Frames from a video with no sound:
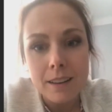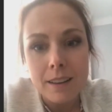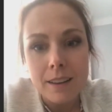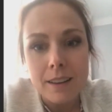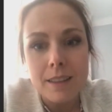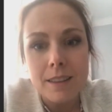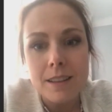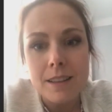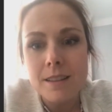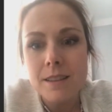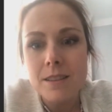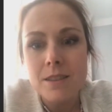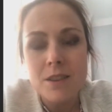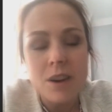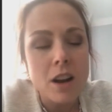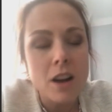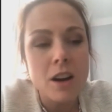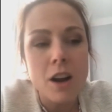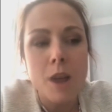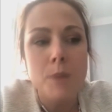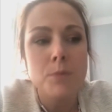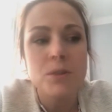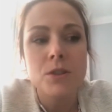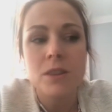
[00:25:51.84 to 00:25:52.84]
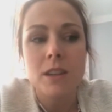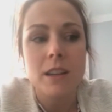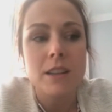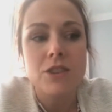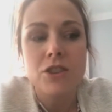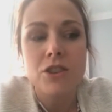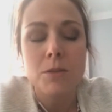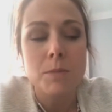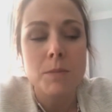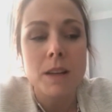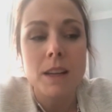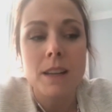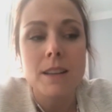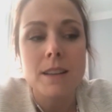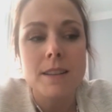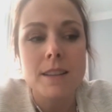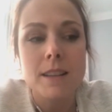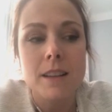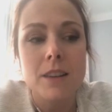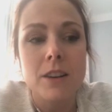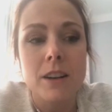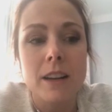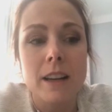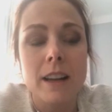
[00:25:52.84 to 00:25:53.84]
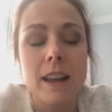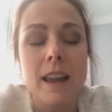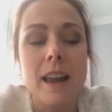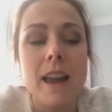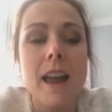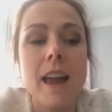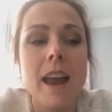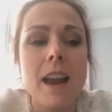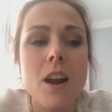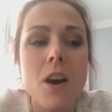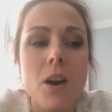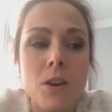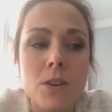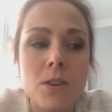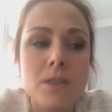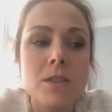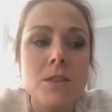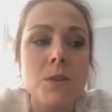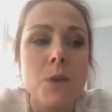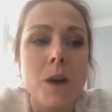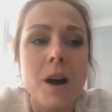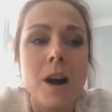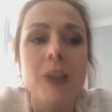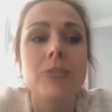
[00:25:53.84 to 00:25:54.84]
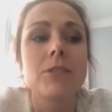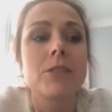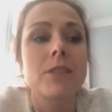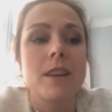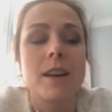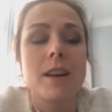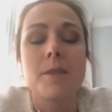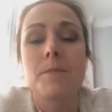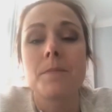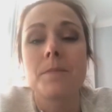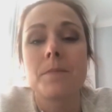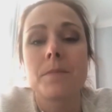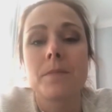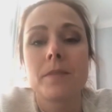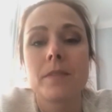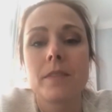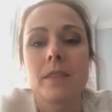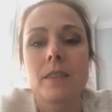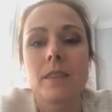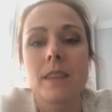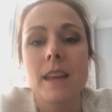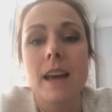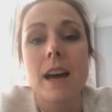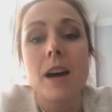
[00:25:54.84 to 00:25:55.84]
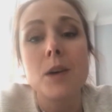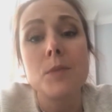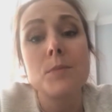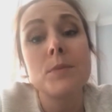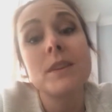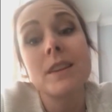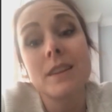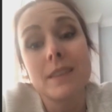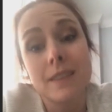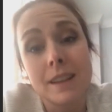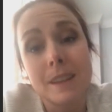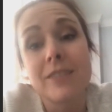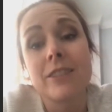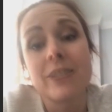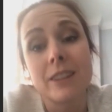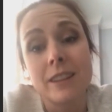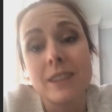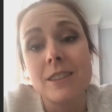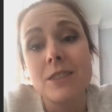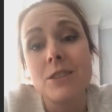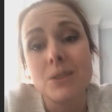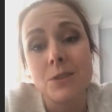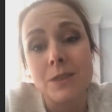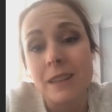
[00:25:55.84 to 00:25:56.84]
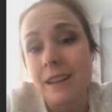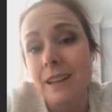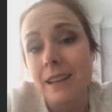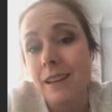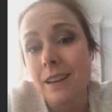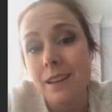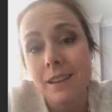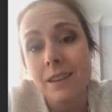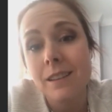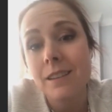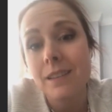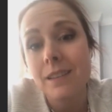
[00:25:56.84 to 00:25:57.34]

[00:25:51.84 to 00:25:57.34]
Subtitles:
this is not an option they should be considering, and also offer them the help that they really do need.